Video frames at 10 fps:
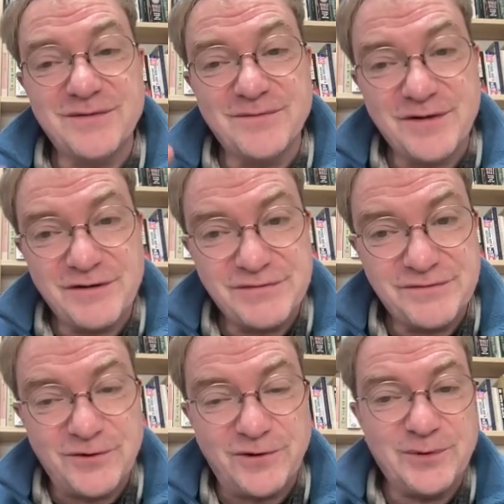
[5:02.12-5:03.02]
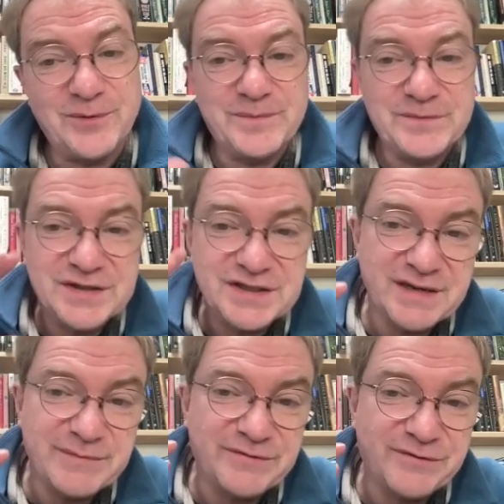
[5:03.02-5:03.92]
from very formal,
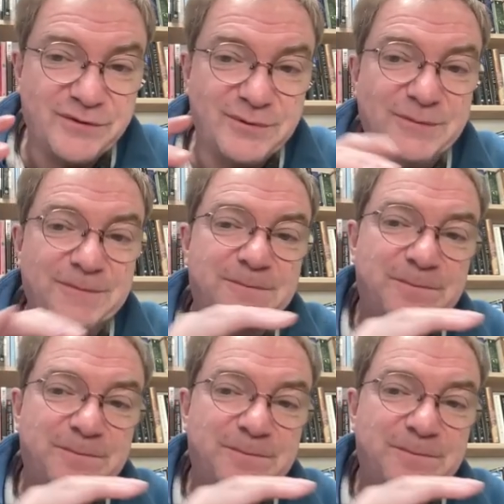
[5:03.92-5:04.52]
semi-formal,